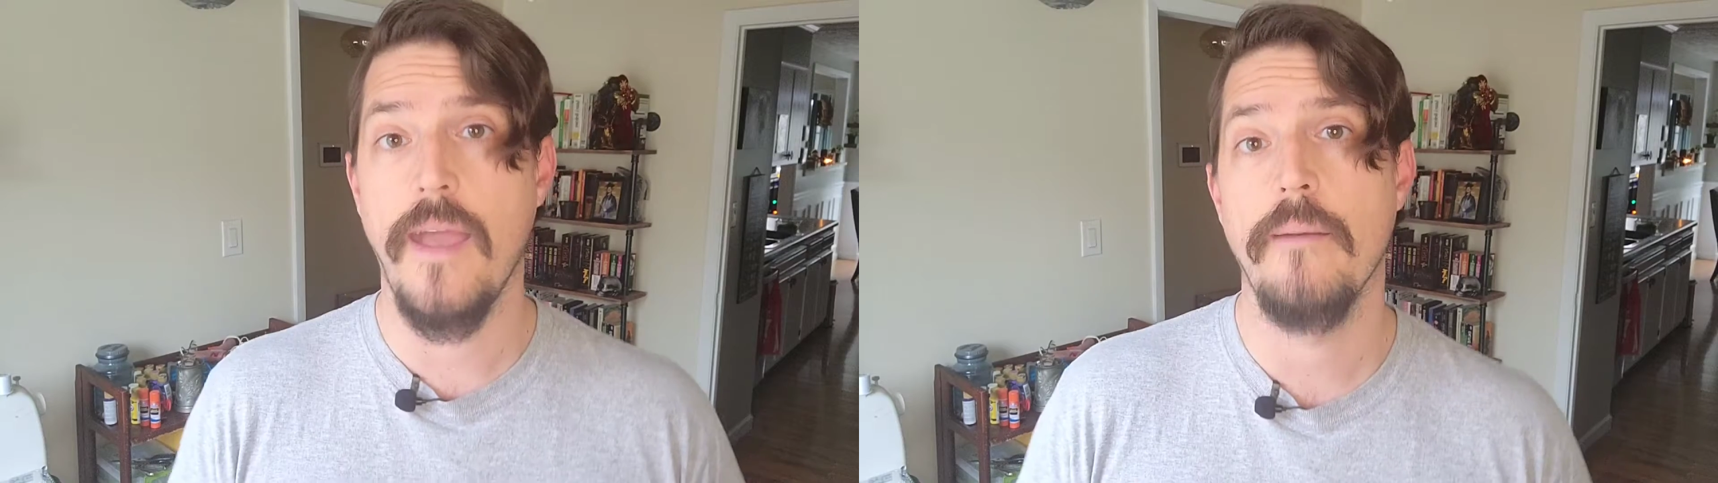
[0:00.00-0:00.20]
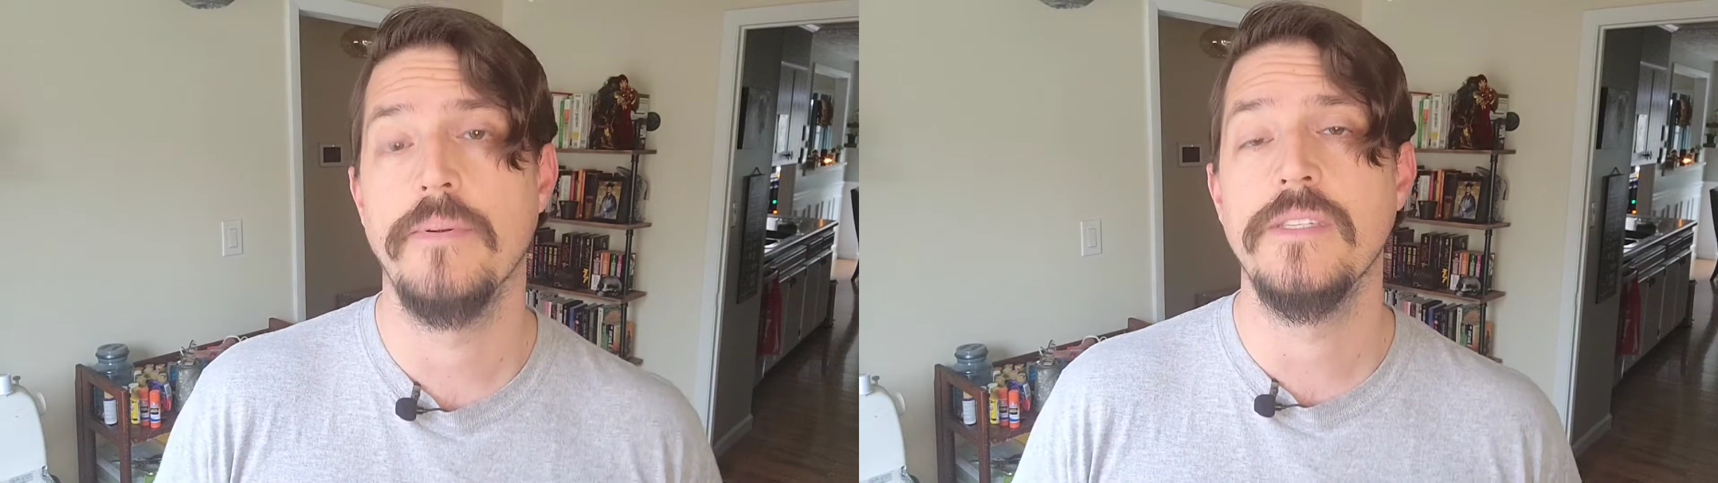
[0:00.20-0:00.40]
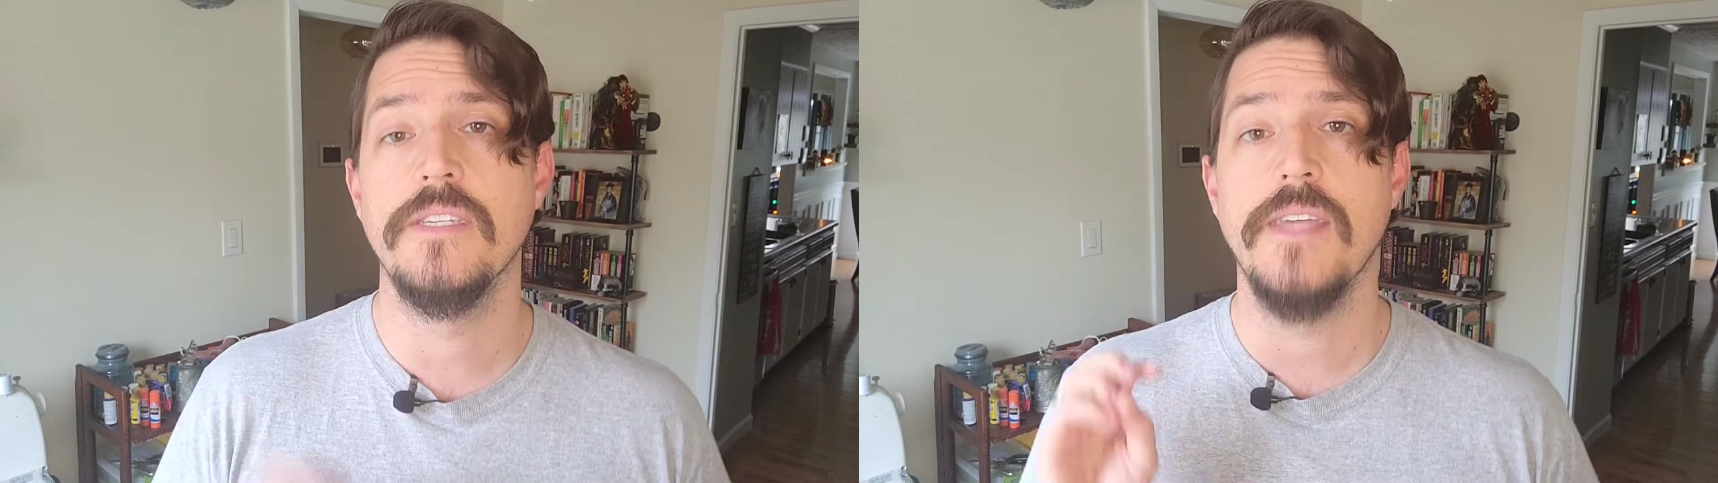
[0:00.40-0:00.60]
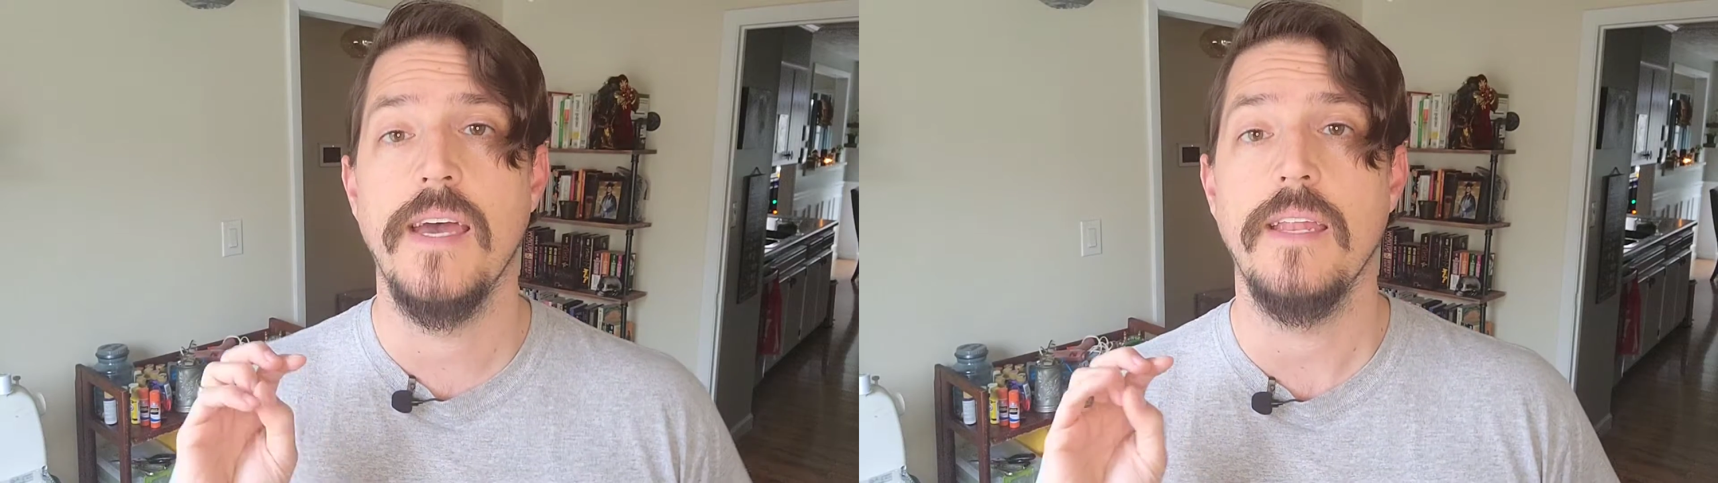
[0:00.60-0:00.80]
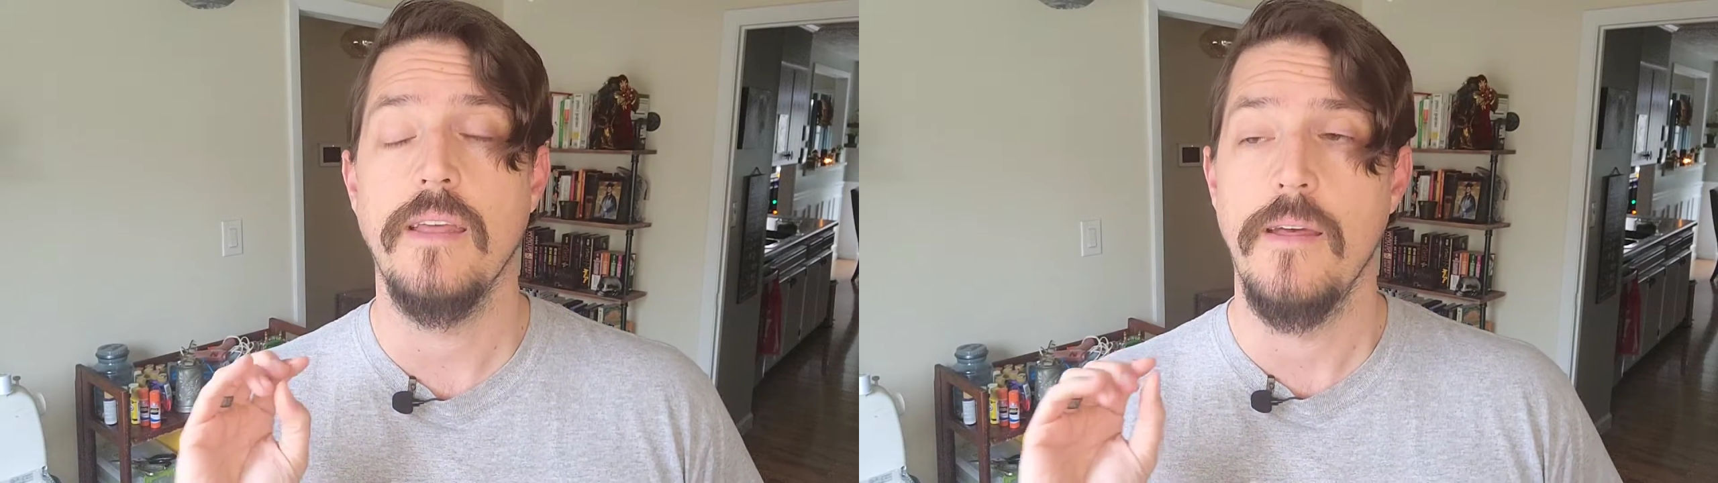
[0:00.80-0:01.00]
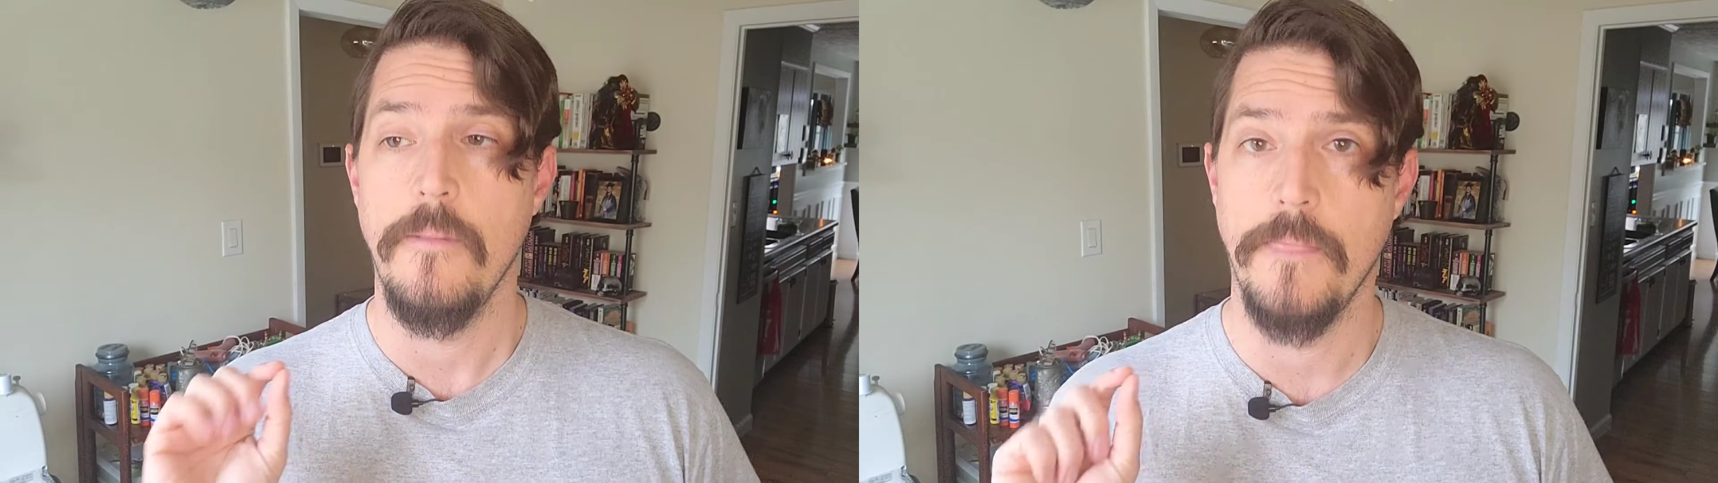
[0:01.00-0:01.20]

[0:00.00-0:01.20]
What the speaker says: happens is that